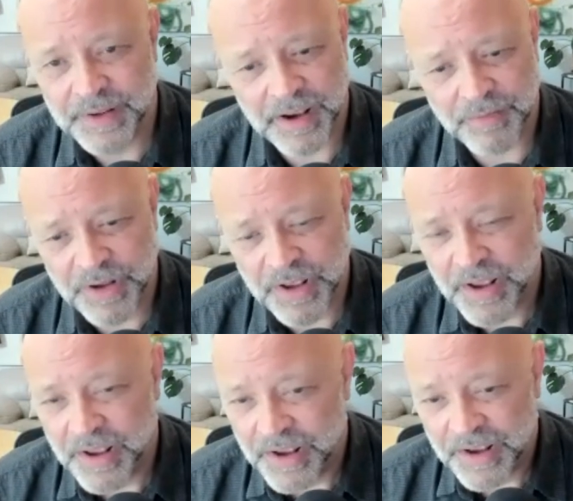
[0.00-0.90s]
Yeah,
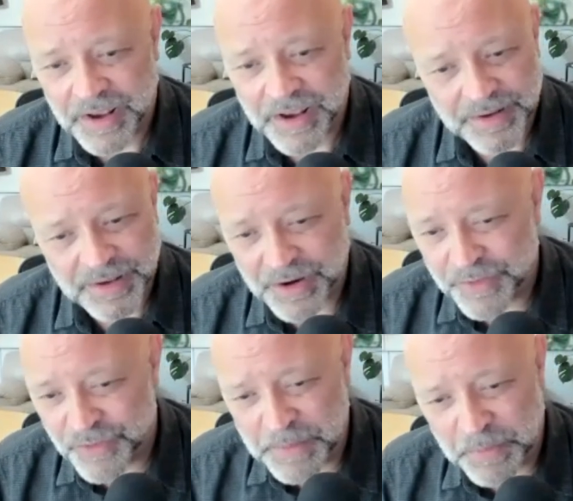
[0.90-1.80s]
uh, you
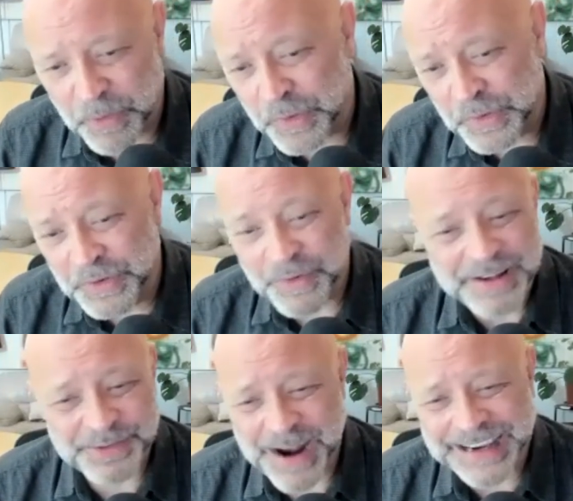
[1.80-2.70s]
know, reborn,
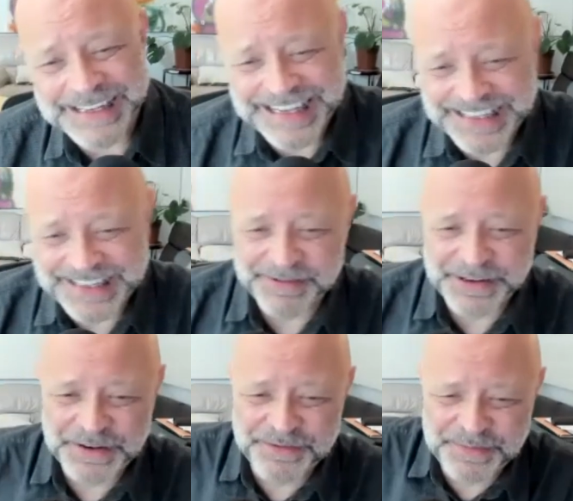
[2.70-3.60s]
resurrected,
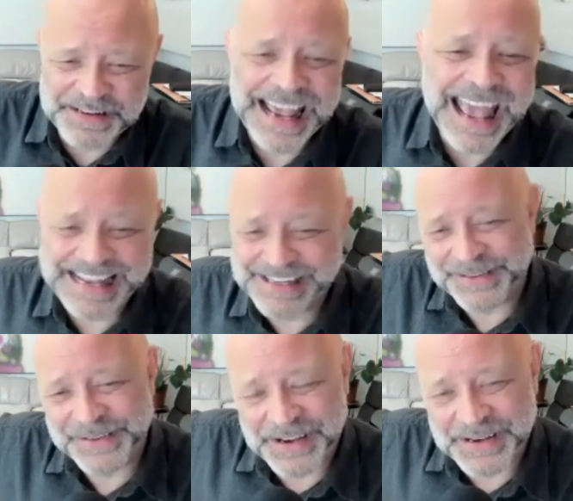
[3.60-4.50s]
returned from the dead,
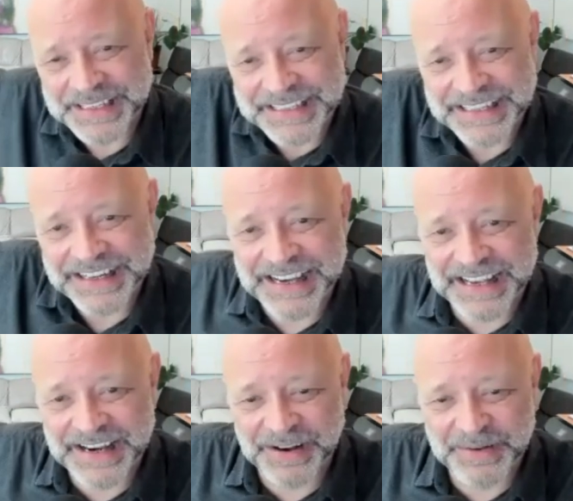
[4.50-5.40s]
all those uh,
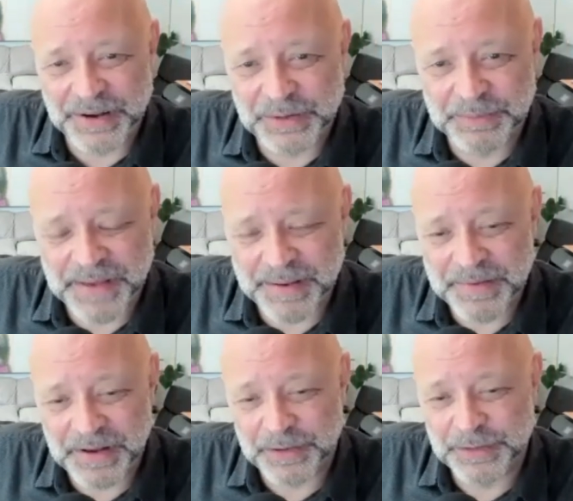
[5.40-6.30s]
you know old
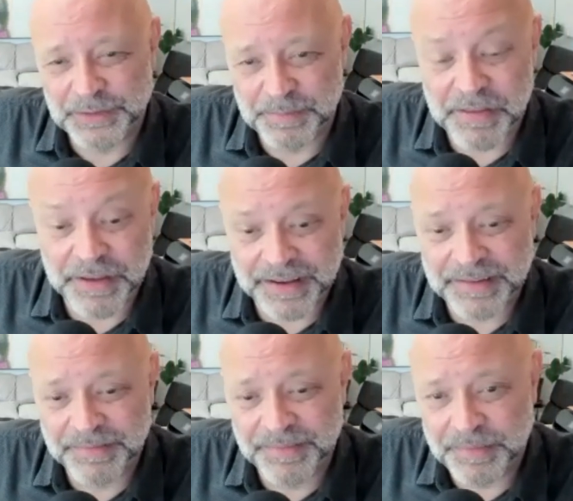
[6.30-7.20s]
old mythic
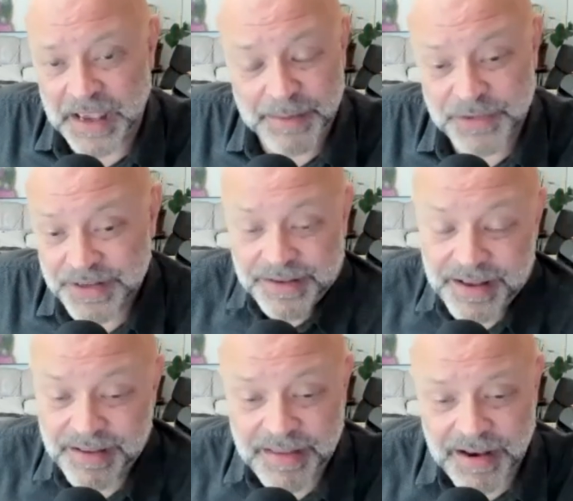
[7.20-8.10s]
memes
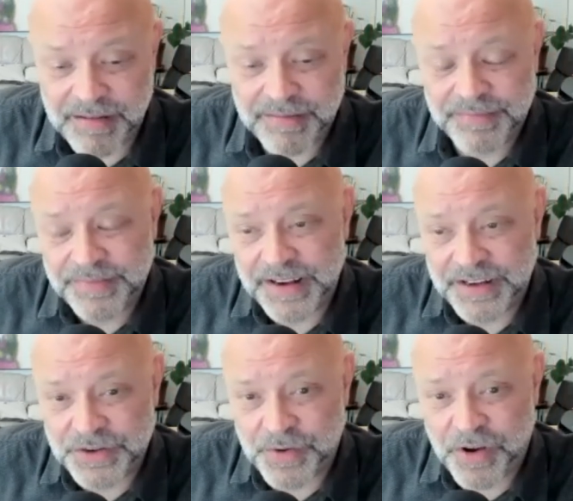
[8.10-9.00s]
that they're, they
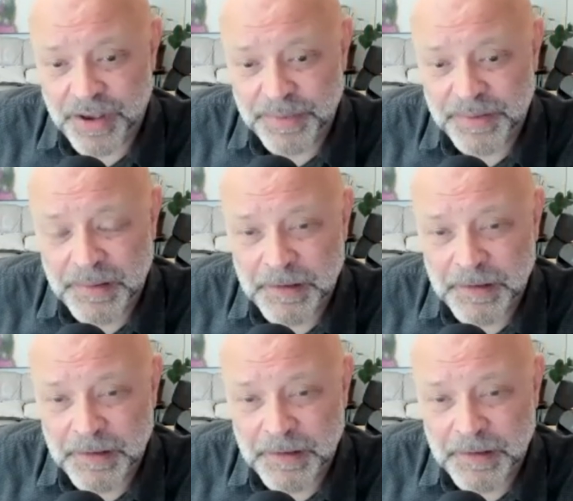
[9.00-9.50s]
describe